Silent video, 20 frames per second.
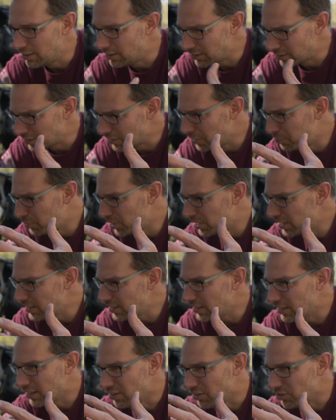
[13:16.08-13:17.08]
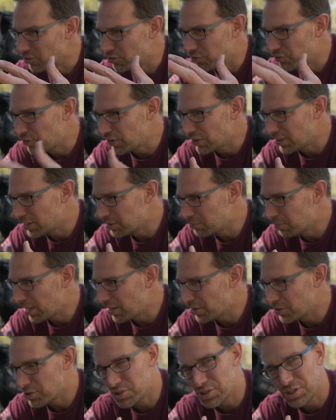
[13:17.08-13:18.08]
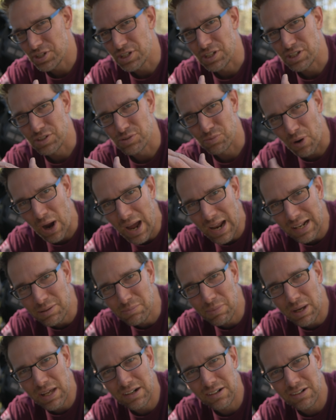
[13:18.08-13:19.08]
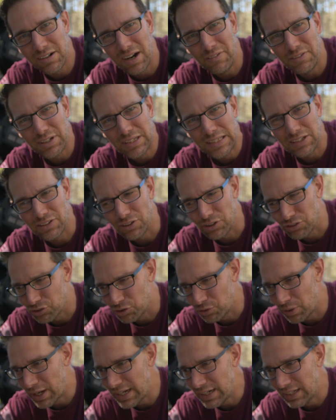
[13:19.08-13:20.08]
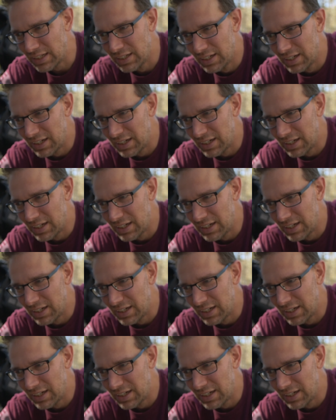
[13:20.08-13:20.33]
Liberty is feeling better. She's riding better. Everything looks great.